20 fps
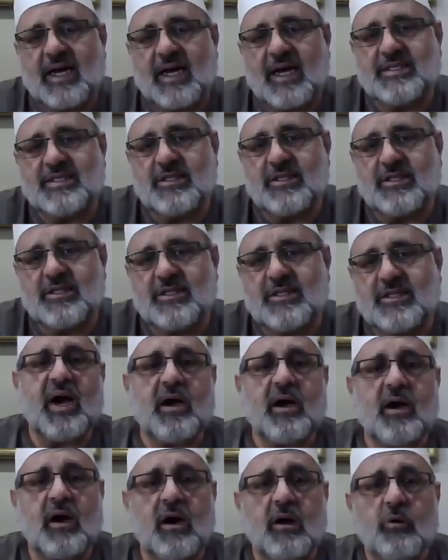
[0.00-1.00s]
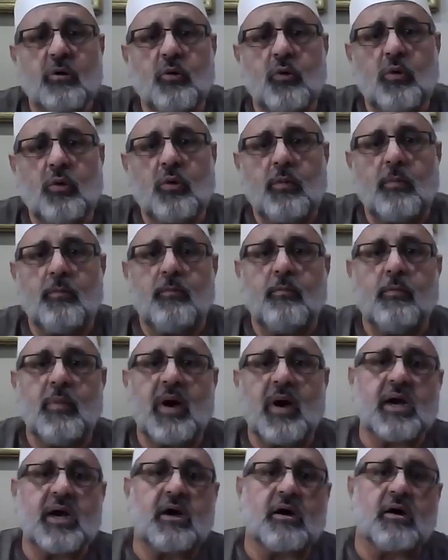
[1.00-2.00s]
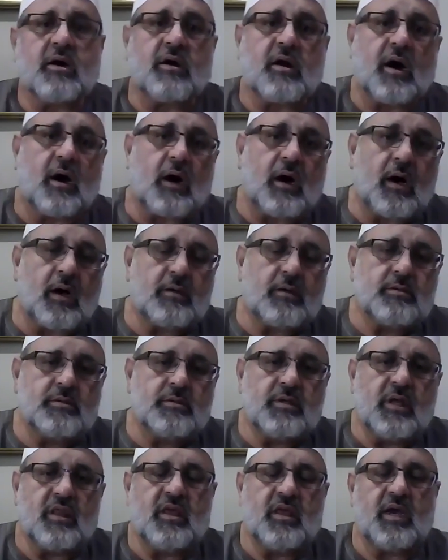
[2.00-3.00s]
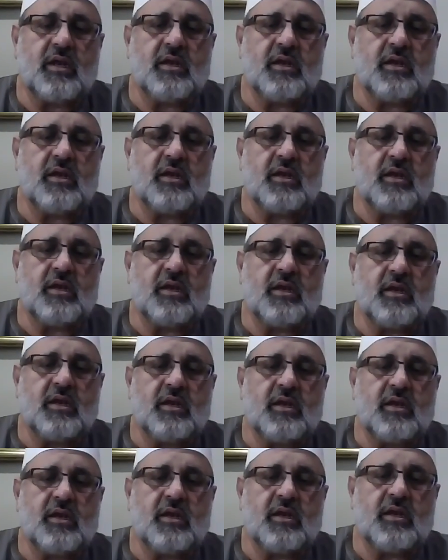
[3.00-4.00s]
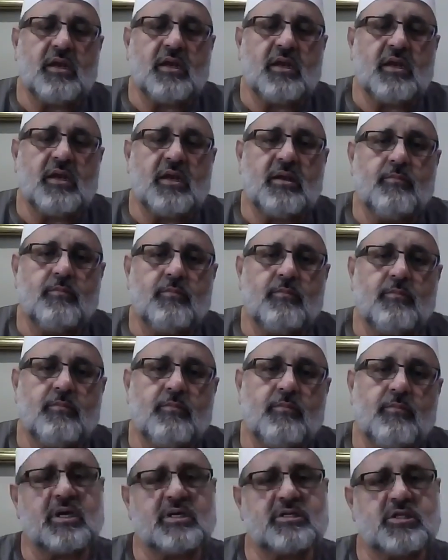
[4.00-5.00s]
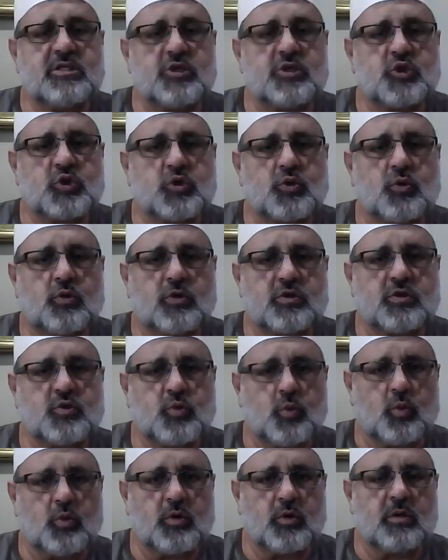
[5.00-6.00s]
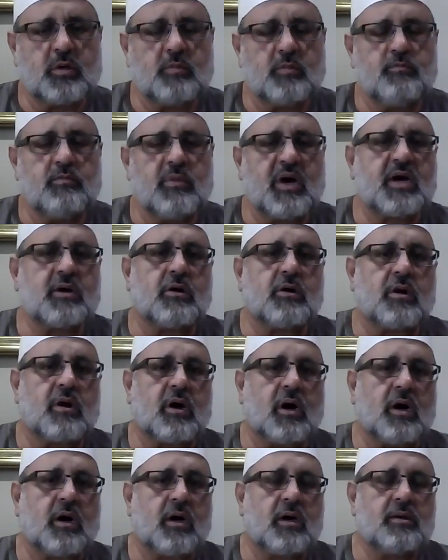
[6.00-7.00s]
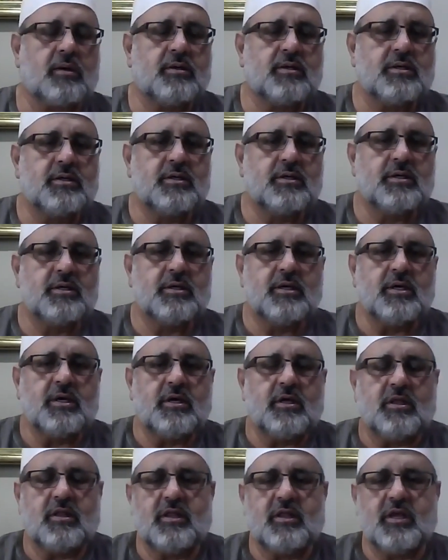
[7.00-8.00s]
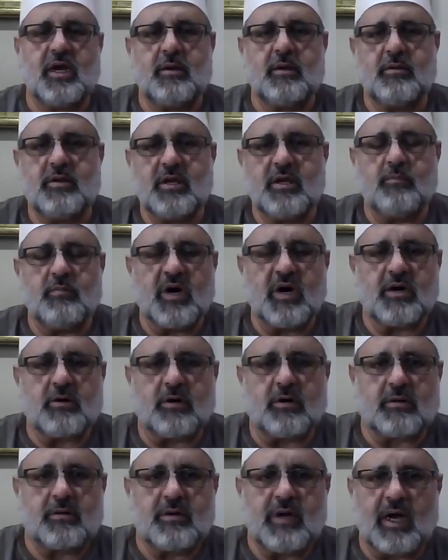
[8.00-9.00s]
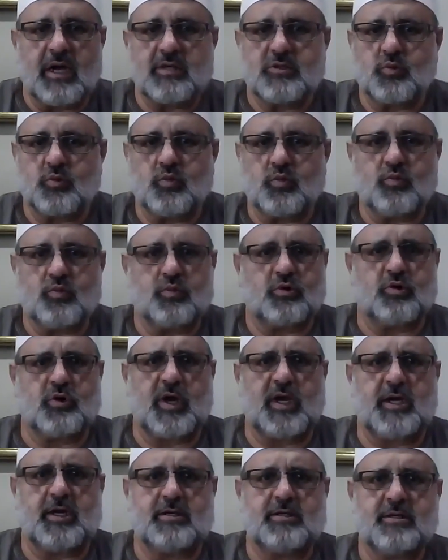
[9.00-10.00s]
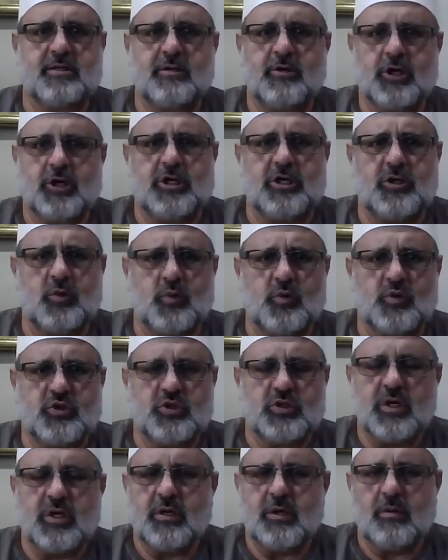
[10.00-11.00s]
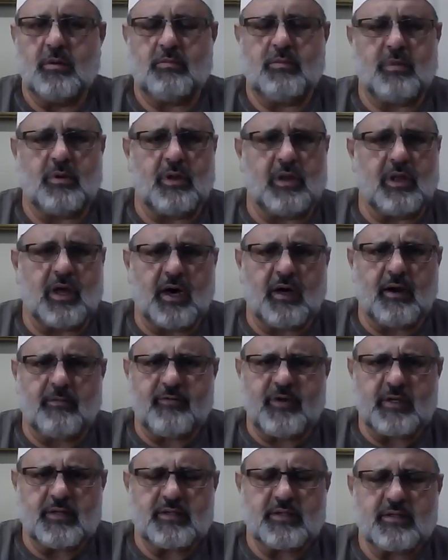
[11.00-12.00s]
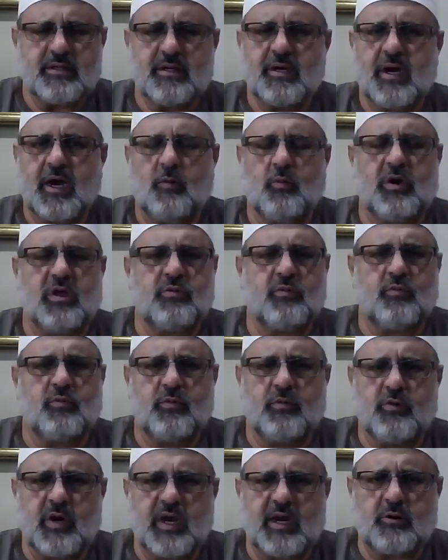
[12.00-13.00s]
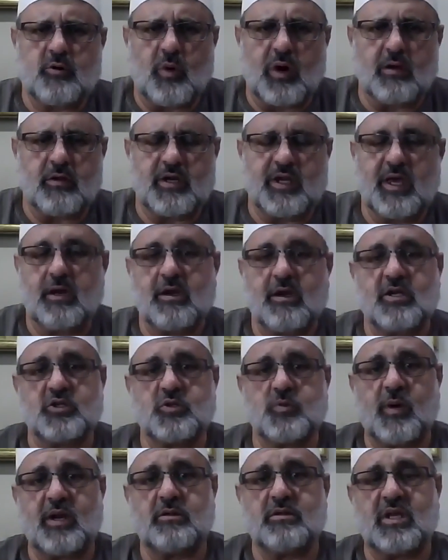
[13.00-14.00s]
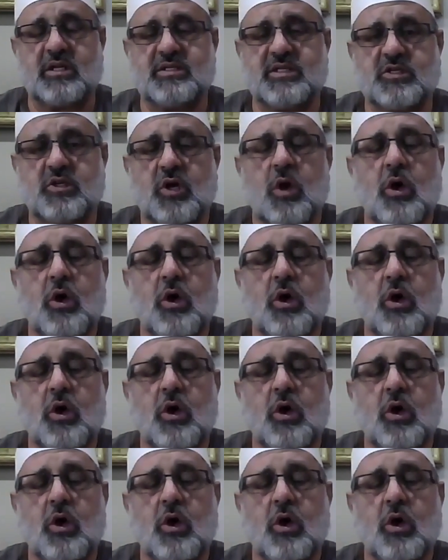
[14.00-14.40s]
the quality, or they makaru, they did makr. Makra is the source word, makra. They did makr as great, huge, a lot of it with great quality. And Allah subhanahu wa ta'ala says,